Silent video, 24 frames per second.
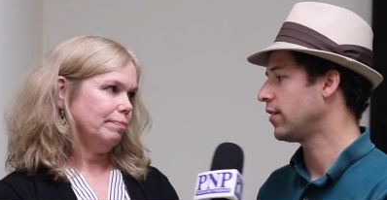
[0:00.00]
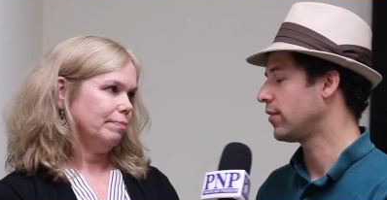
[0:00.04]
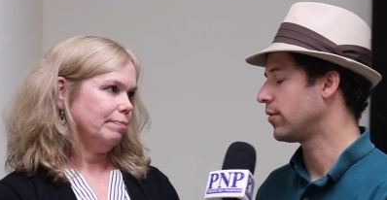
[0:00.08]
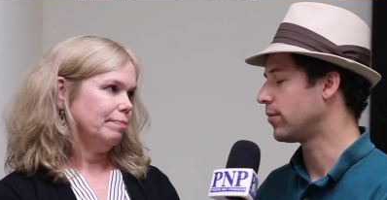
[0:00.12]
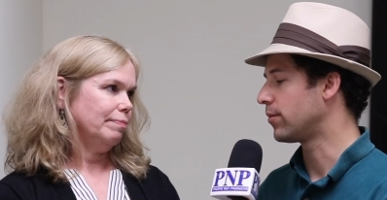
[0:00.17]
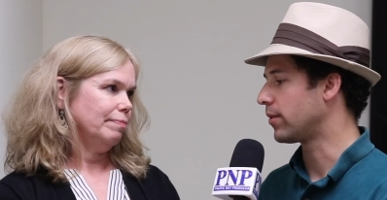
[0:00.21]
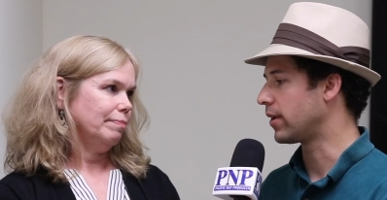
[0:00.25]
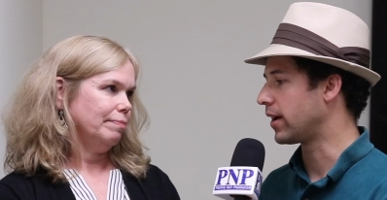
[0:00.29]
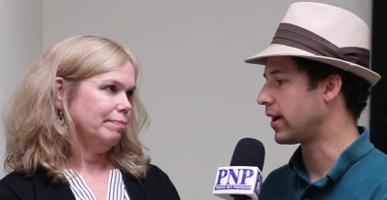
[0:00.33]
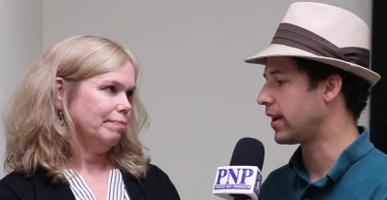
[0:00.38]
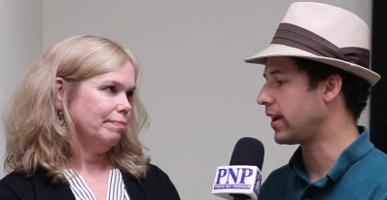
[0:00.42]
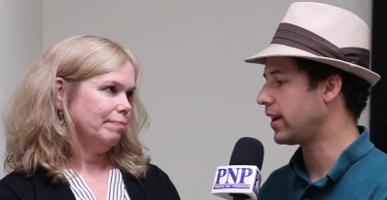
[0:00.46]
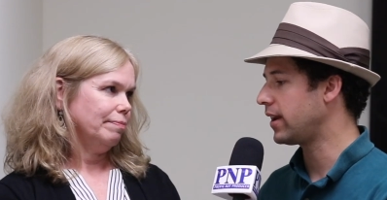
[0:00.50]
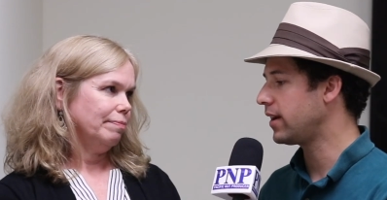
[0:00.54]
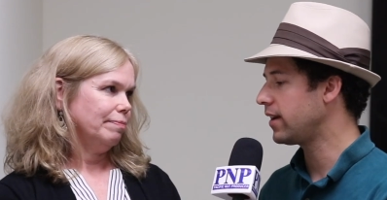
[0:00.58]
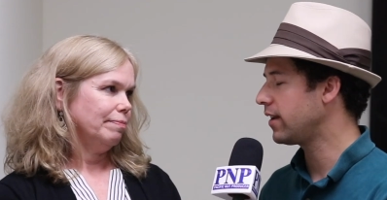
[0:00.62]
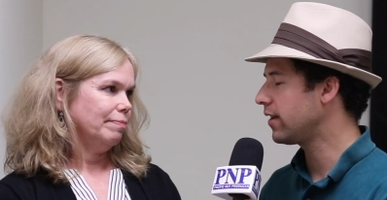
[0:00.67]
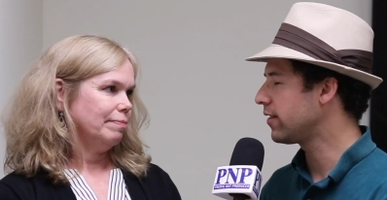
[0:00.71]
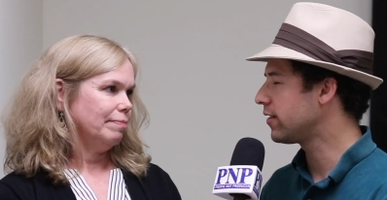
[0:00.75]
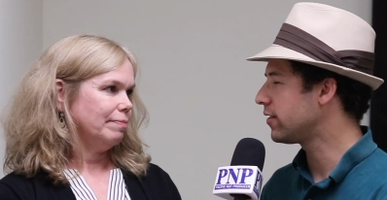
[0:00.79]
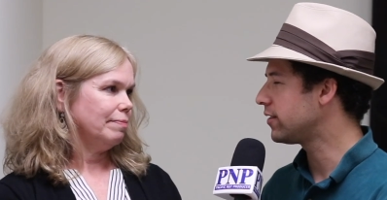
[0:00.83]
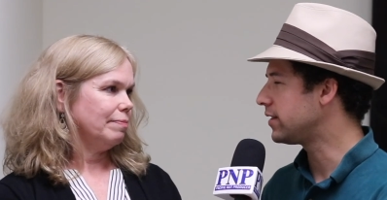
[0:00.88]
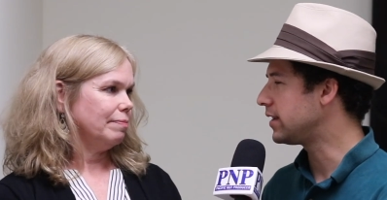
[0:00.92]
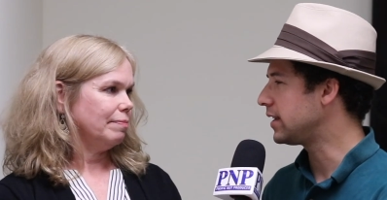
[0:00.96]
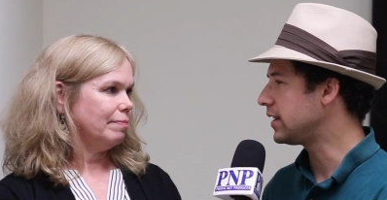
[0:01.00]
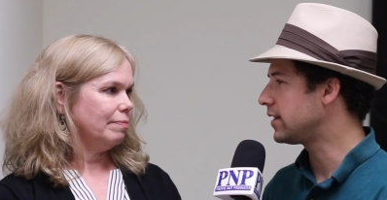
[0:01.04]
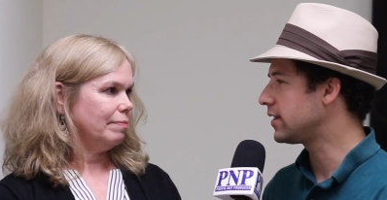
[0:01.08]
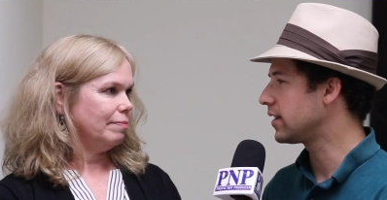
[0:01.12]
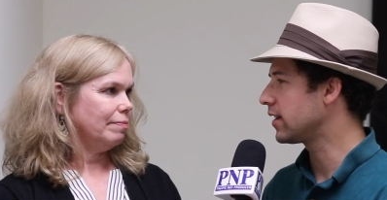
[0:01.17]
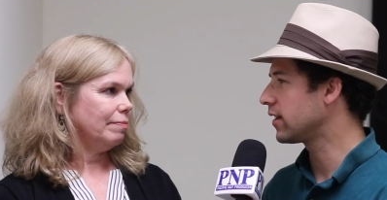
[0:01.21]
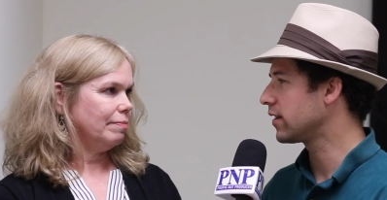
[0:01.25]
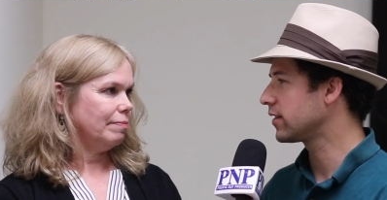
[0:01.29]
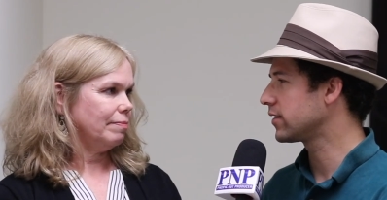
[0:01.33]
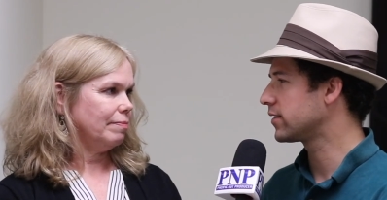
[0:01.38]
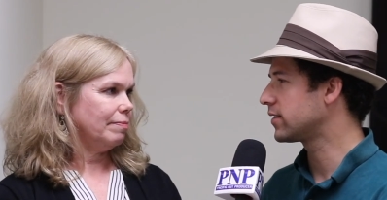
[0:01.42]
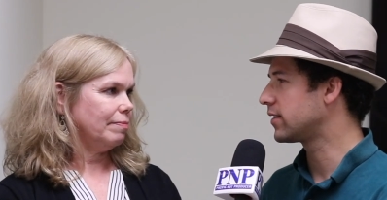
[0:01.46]
Speaker 1: Right. Any other
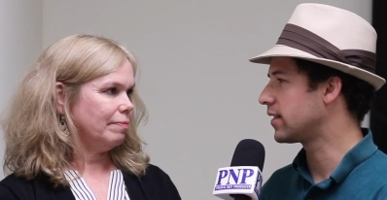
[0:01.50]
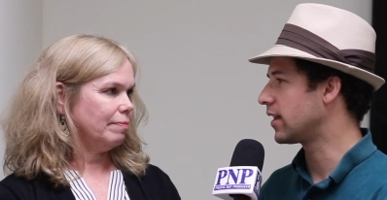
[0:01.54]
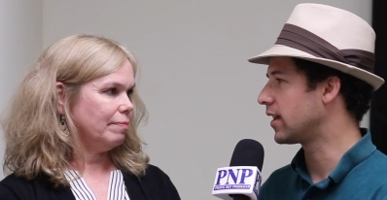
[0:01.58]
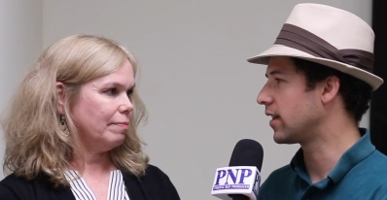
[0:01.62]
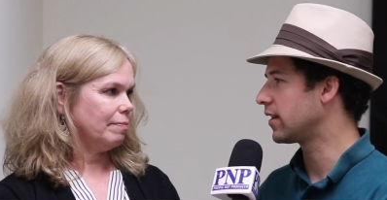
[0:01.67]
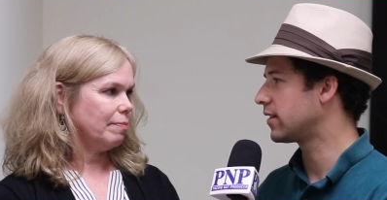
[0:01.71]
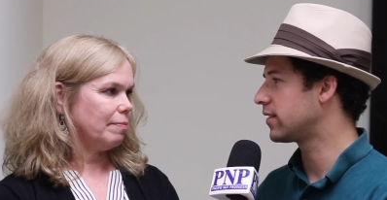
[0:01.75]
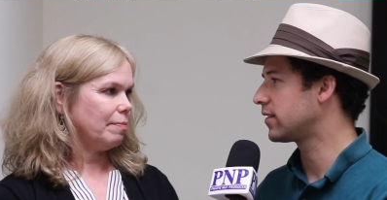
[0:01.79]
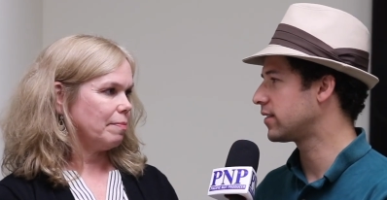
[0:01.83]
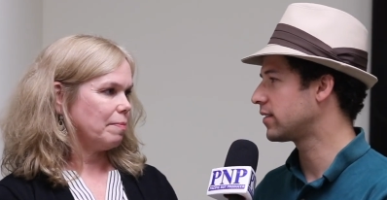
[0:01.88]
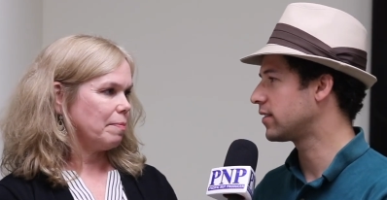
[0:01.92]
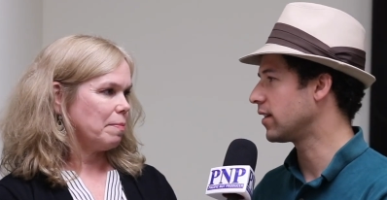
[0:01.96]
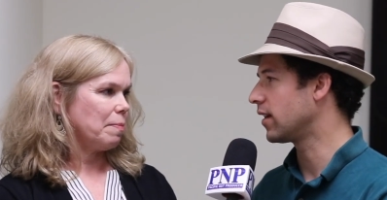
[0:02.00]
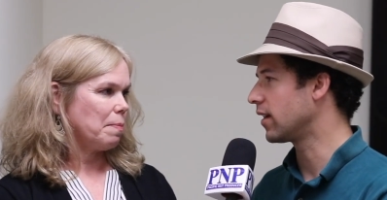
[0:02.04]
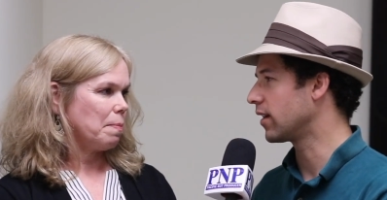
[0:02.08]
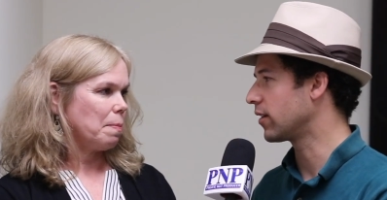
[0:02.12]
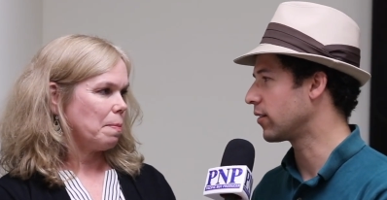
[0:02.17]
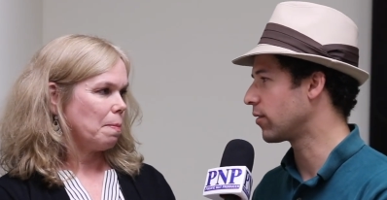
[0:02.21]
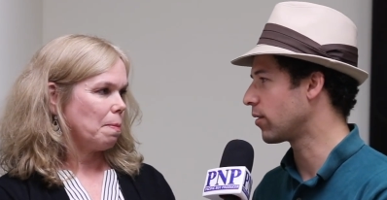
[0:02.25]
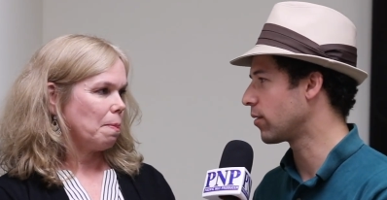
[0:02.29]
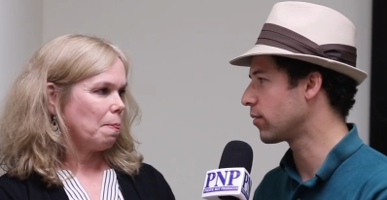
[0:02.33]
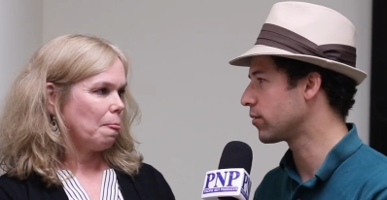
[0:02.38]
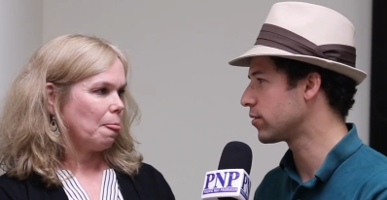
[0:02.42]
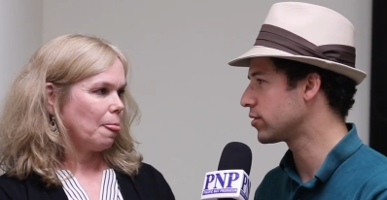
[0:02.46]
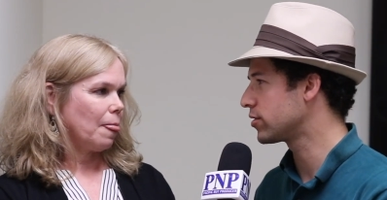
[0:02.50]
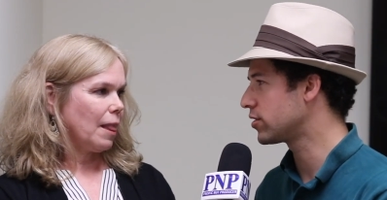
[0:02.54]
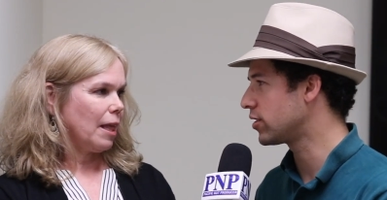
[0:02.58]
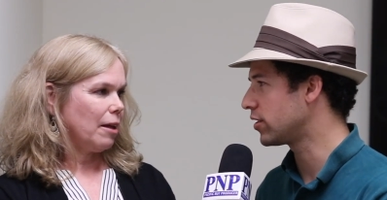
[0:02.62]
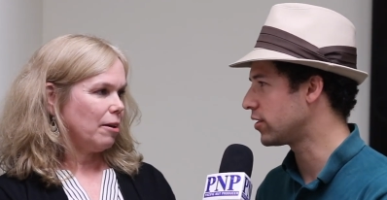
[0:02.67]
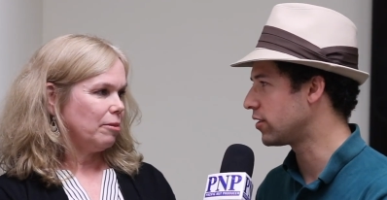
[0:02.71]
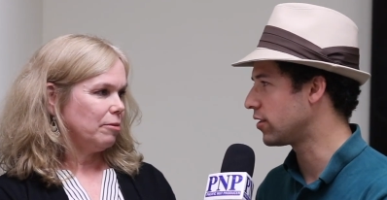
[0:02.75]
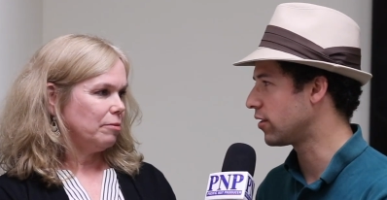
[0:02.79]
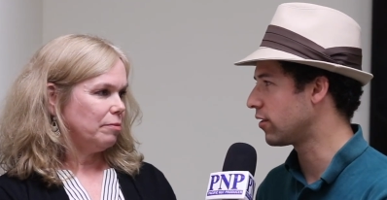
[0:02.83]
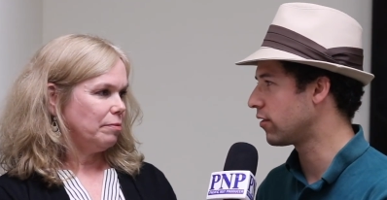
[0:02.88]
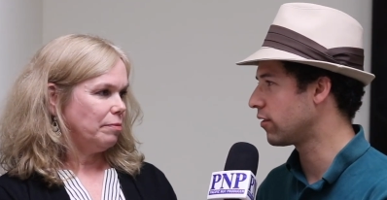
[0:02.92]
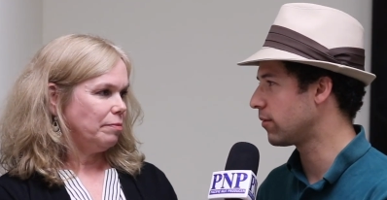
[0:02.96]
details that uh, growers should
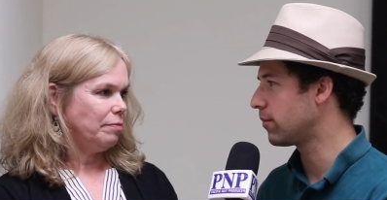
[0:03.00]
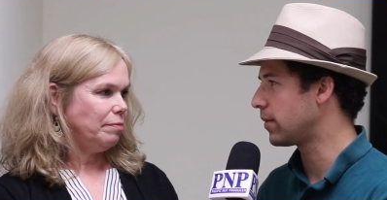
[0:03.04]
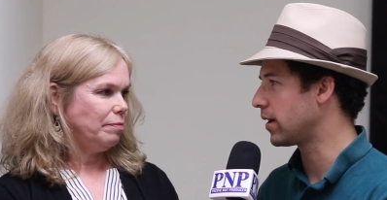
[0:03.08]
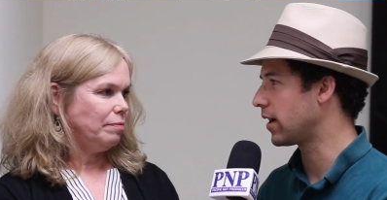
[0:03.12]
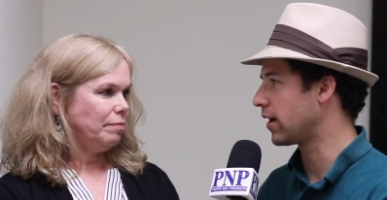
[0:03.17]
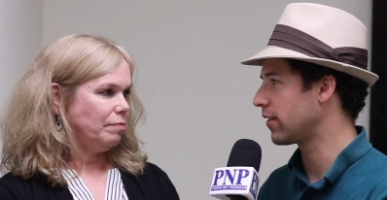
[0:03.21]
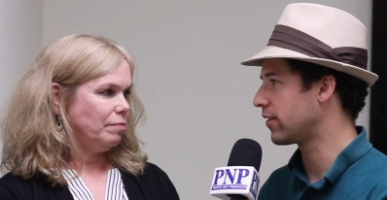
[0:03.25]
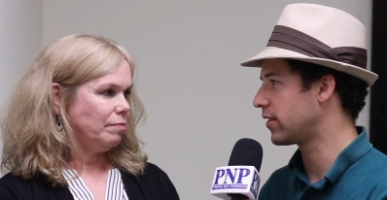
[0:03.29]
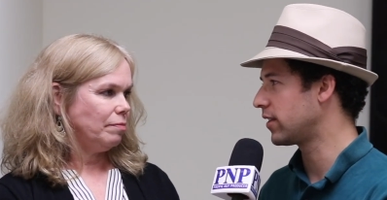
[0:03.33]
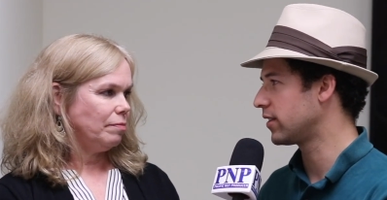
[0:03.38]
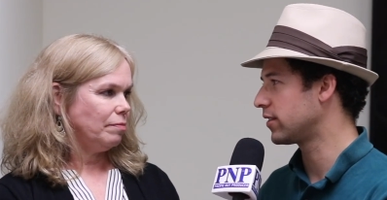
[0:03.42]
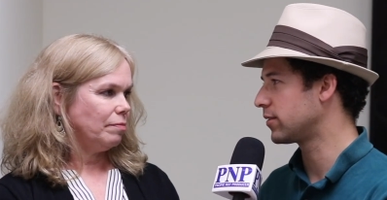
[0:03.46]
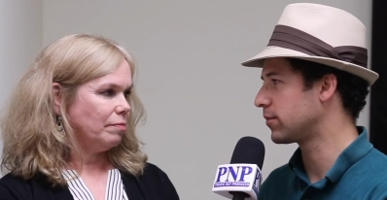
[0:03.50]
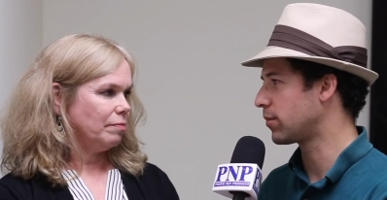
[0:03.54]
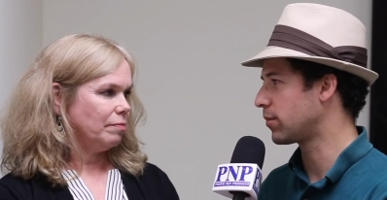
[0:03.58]
know about this